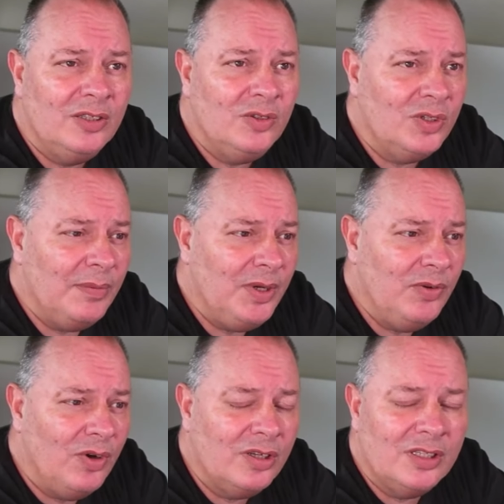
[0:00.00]
Don't get me
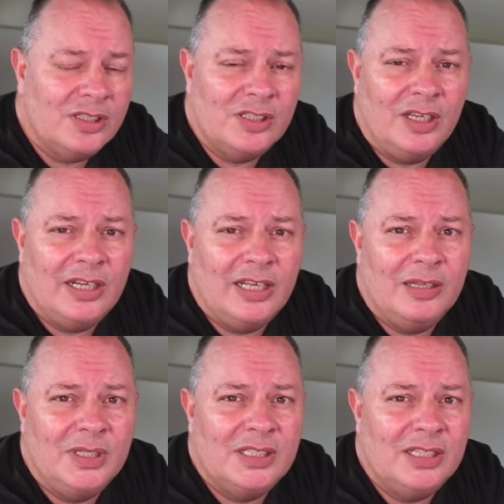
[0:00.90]
wrong, there's certain
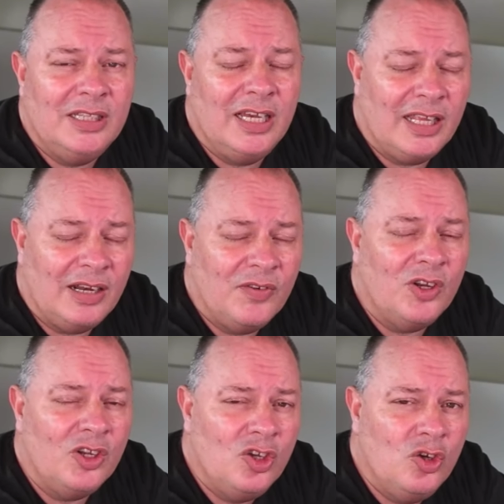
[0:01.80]
elements in there that have
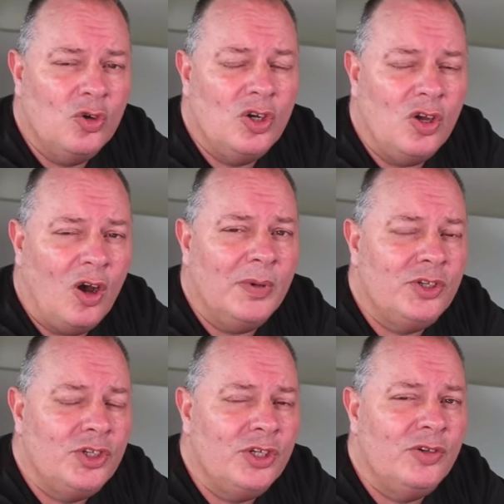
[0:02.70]
got a good
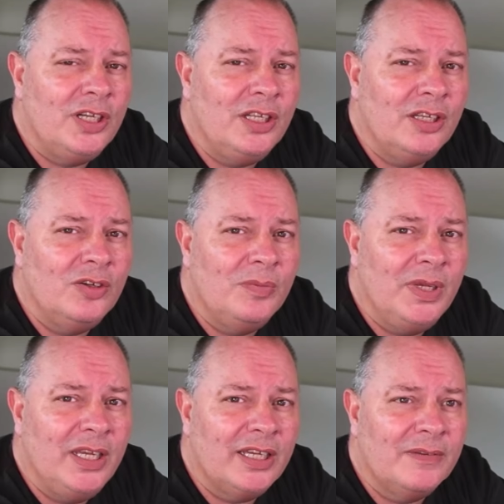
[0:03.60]
opportunity, they're going to
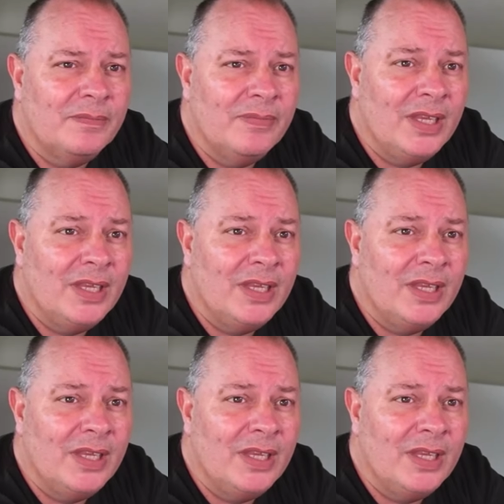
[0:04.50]
make it.